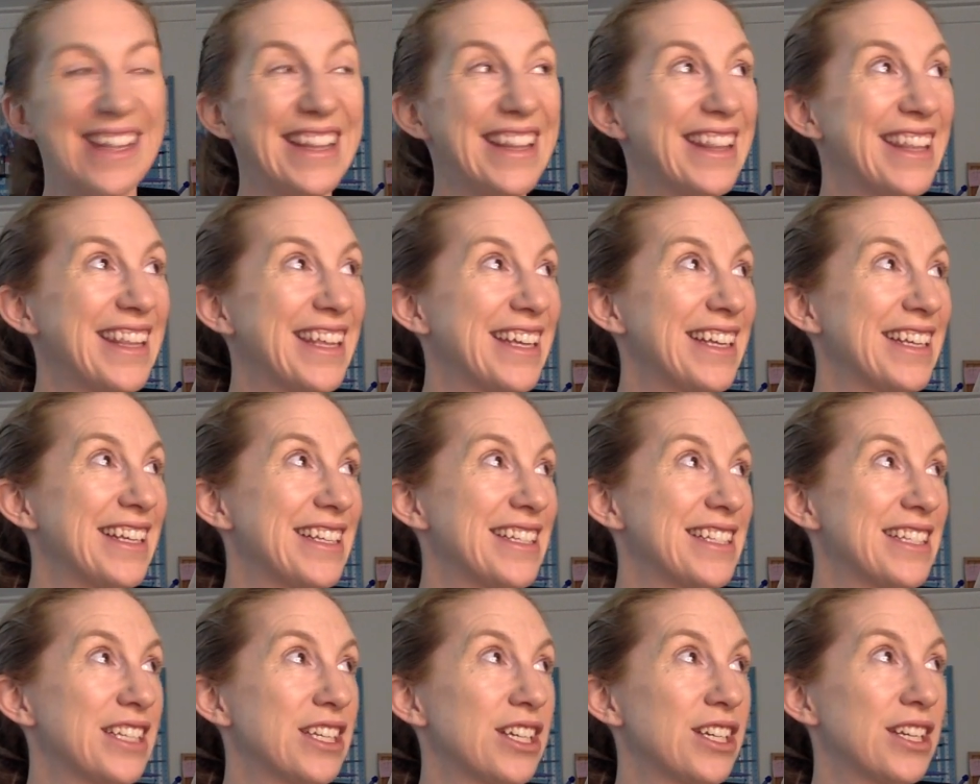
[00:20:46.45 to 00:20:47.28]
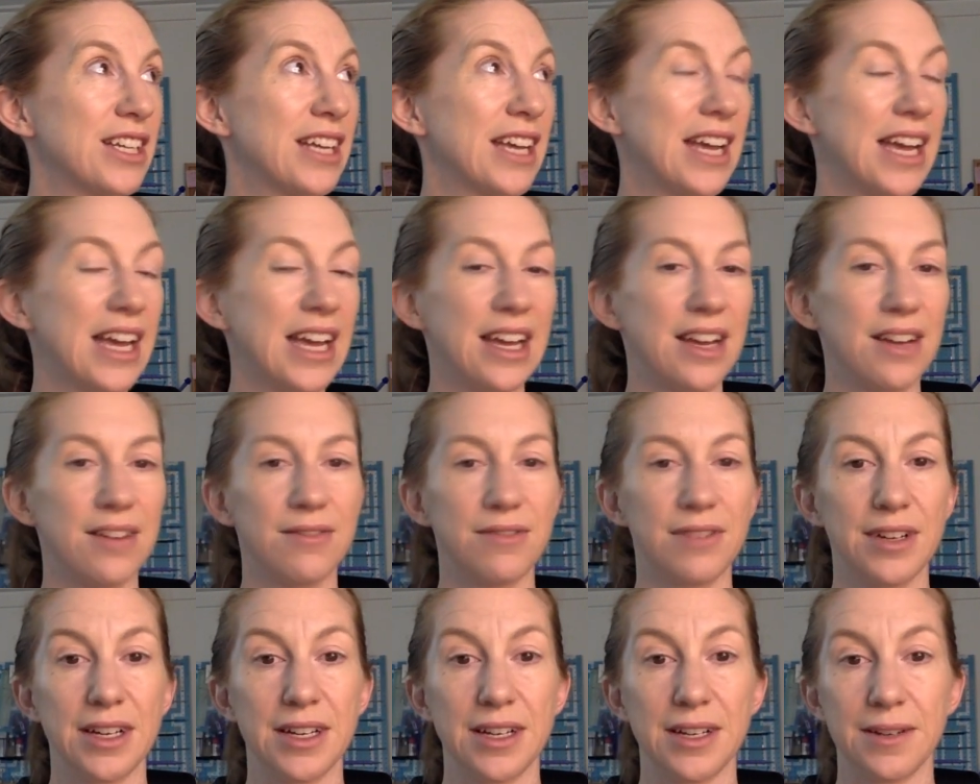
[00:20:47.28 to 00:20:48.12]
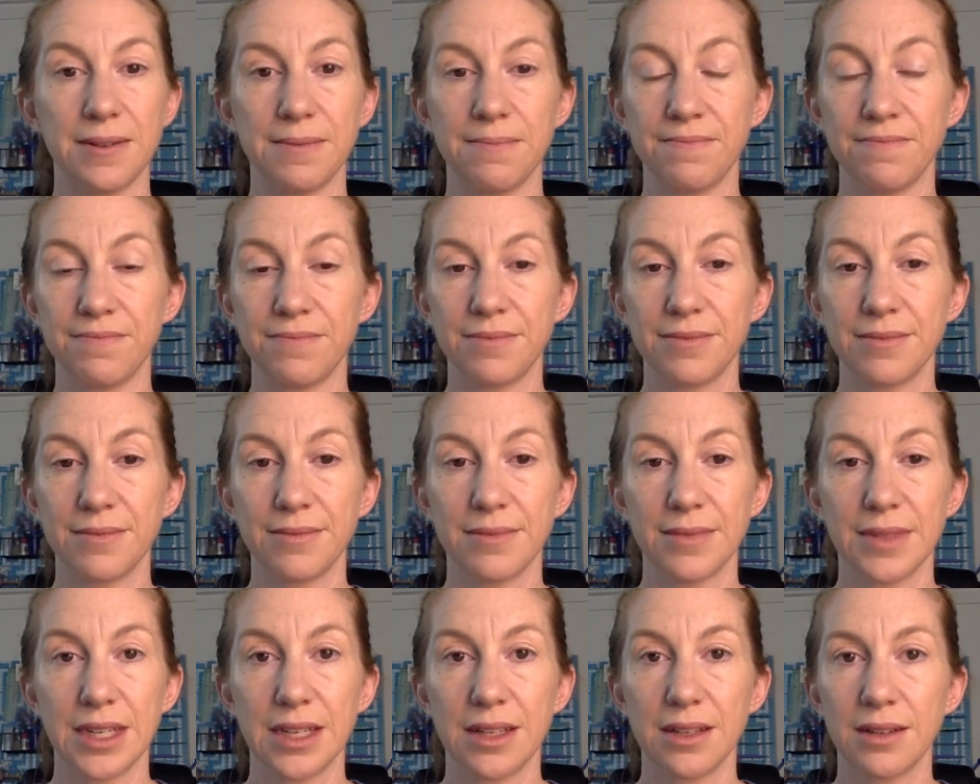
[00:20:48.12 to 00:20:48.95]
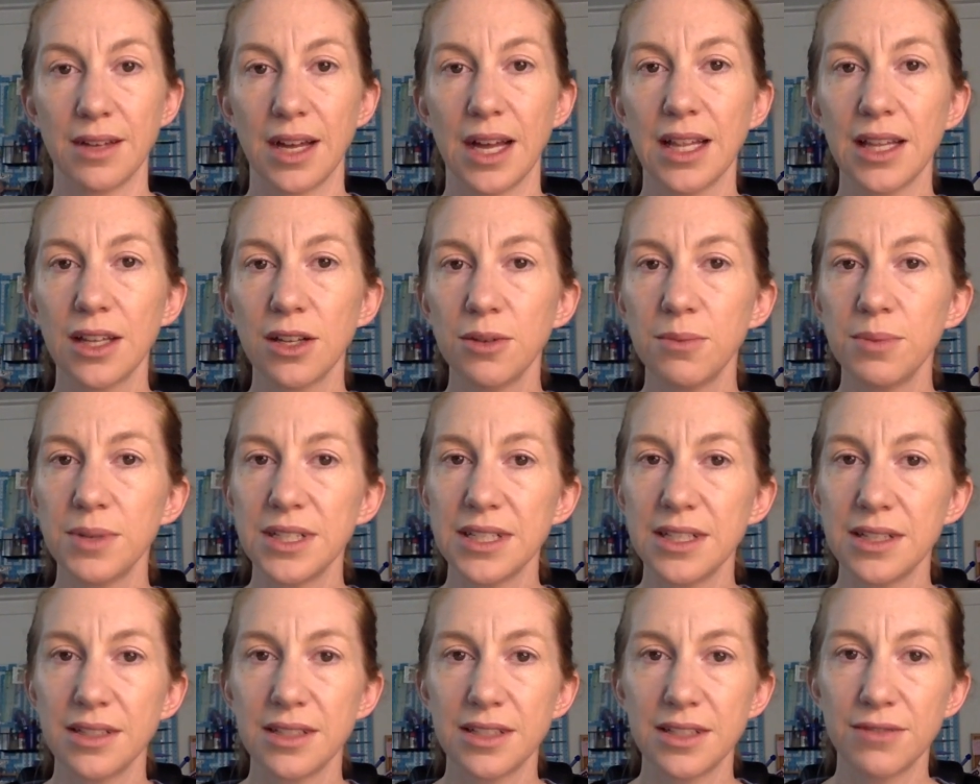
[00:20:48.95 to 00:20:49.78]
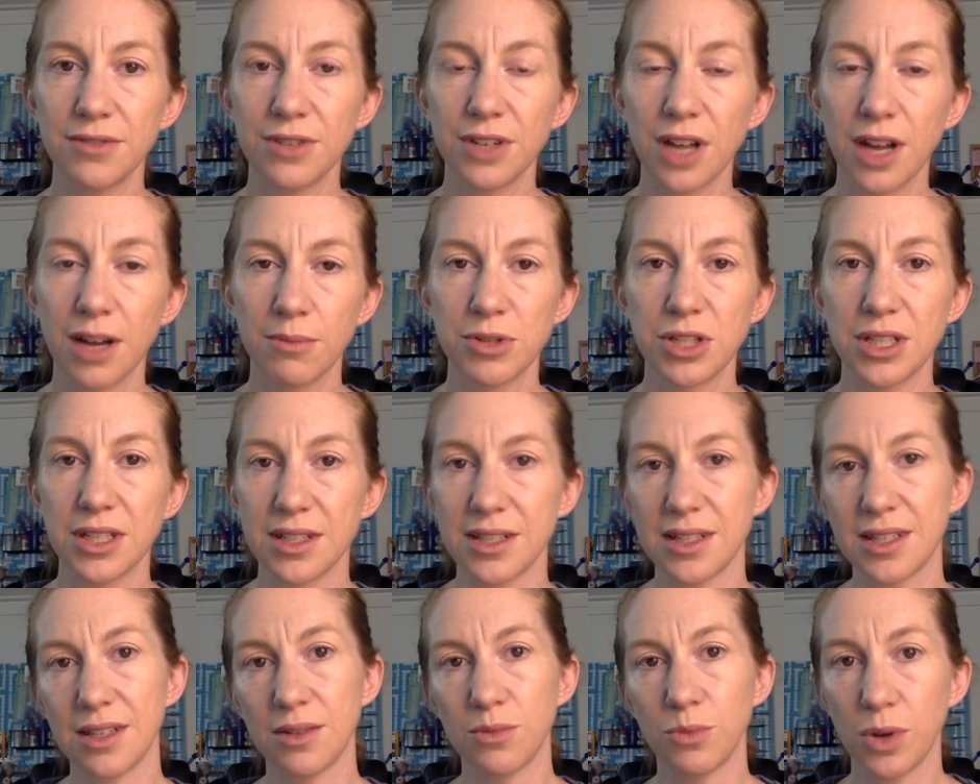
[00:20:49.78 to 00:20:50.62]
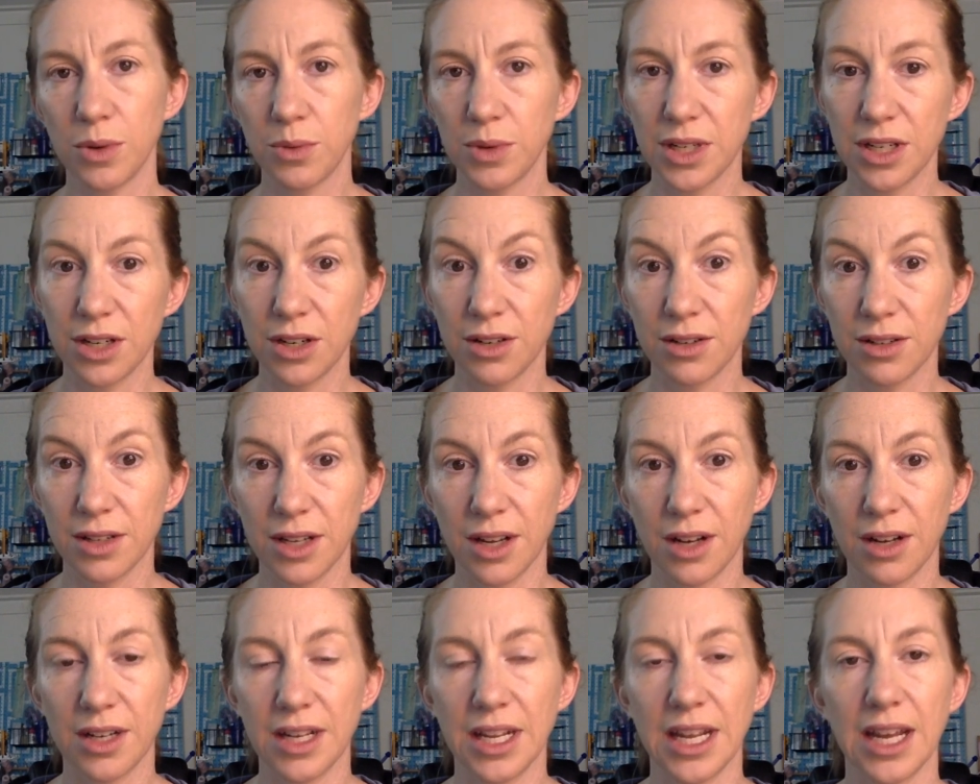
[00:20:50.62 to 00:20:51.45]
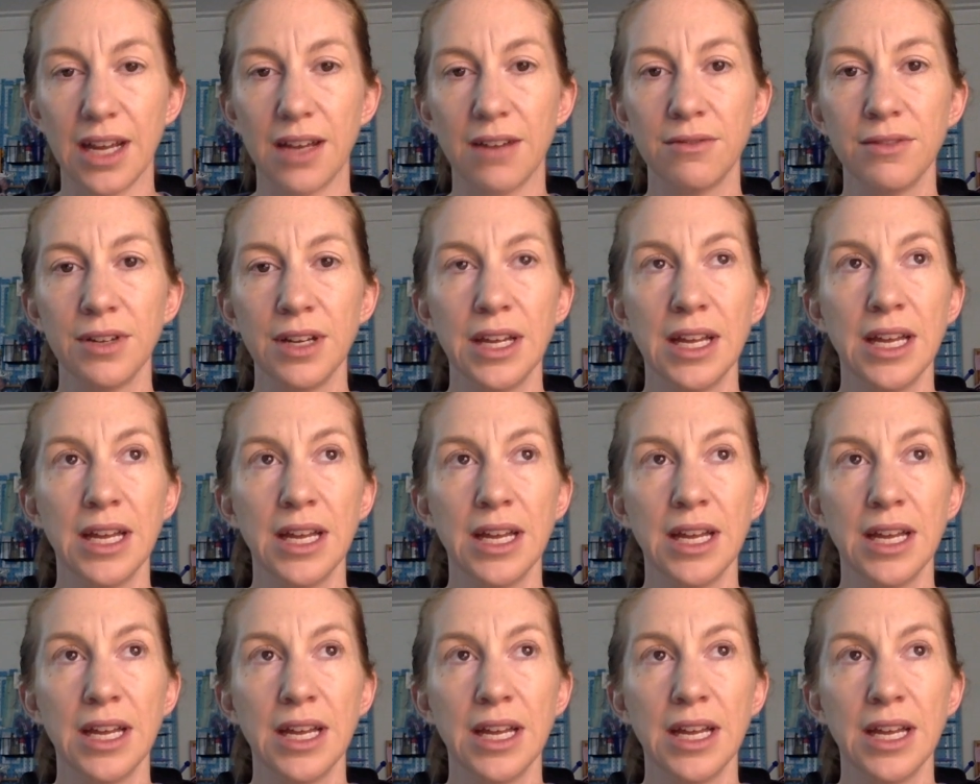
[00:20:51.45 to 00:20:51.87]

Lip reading: that is going to have a little bit different options than what we currently already have.